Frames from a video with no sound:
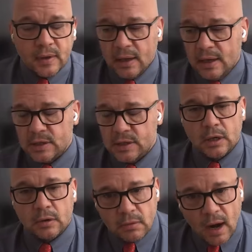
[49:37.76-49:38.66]
is a
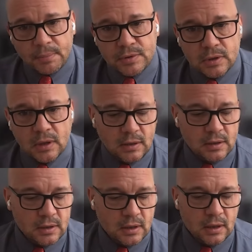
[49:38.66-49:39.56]
corrupt and
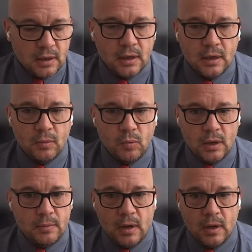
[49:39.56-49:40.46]
uh, uh,
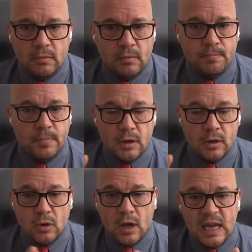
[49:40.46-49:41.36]
uh,
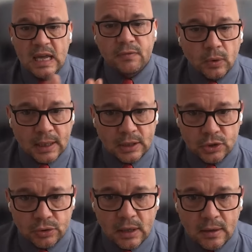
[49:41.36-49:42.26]
evil
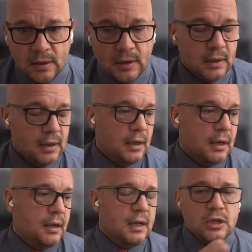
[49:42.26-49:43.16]
country. Uh,
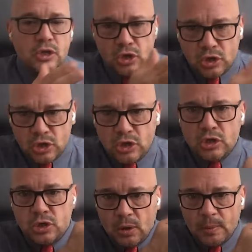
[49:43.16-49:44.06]
you, you, you see
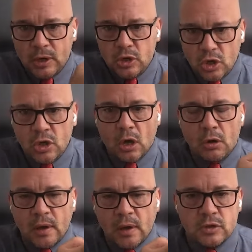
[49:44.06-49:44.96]
what I mean? So you can go
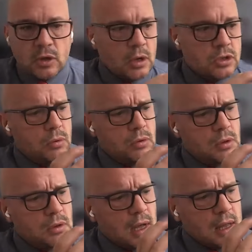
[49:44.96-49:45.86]
and so and so
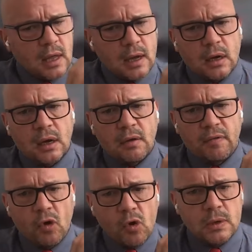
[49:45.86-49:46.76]
that that kind of
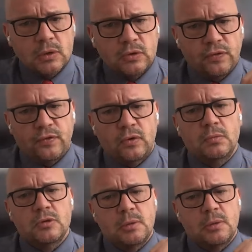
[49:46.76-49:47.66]
almost forms
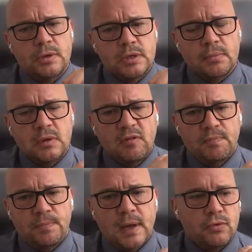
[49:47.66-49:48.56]
the presumptive
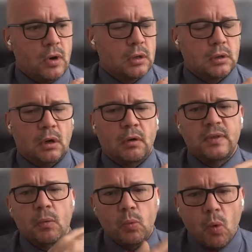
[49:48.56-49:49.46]
bedrock of that
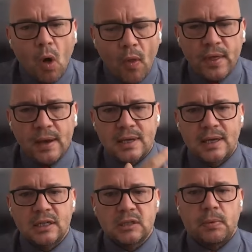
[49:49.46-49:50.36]
what then takes
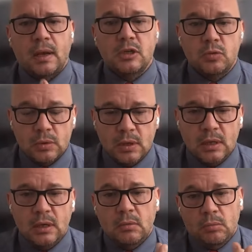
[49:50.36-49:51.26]
place
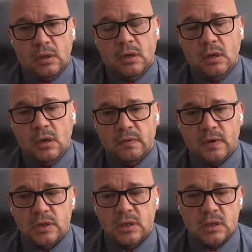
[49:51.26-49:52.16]
within within the
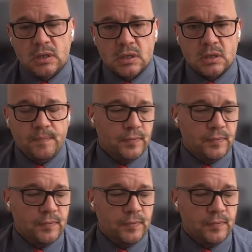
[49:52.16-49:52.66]
university system.